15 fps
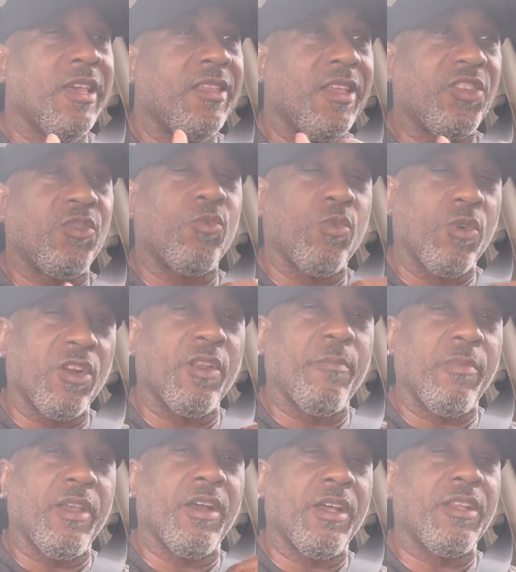They should want to
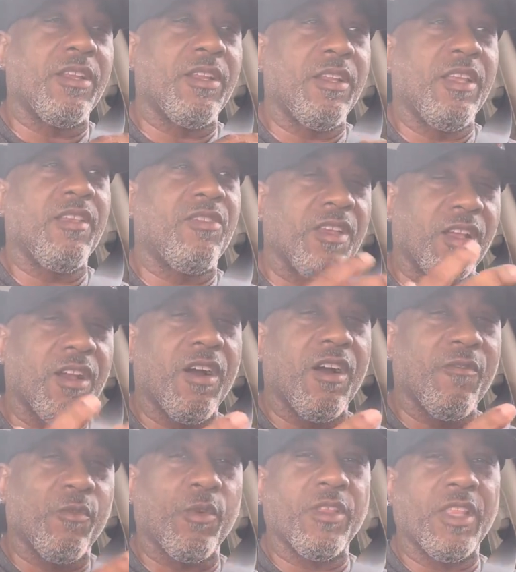be underneath the
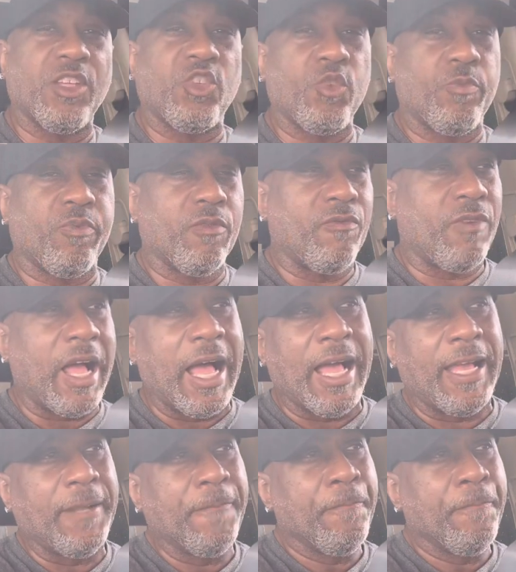covering that you provide.